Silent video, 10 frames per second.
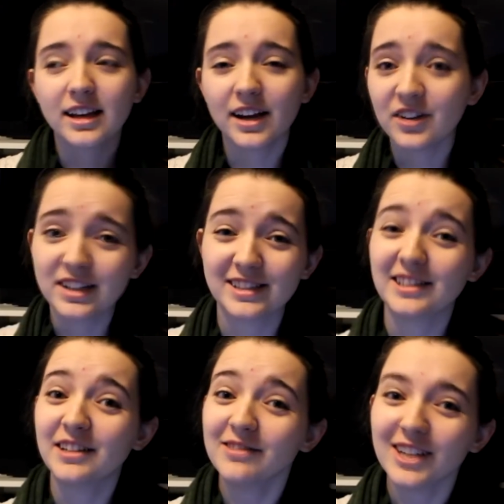Kara
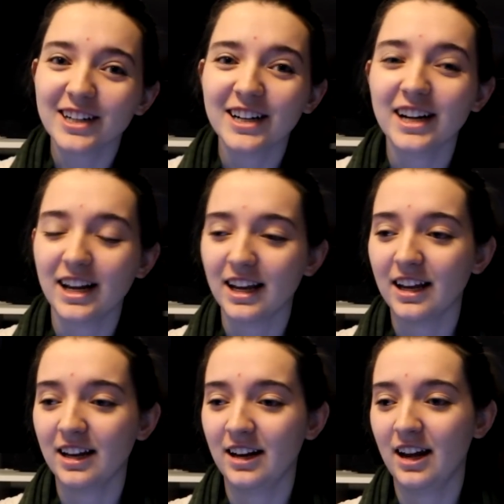doesn't live here
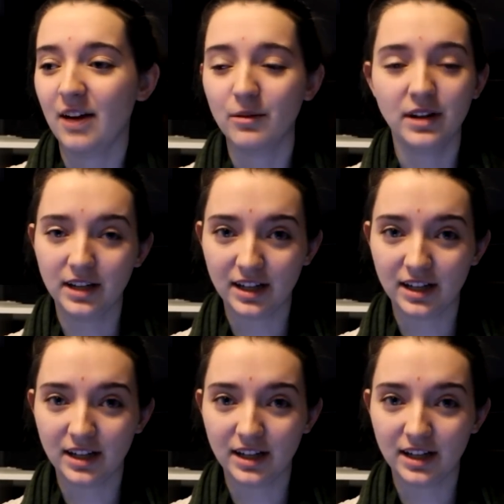and I wanted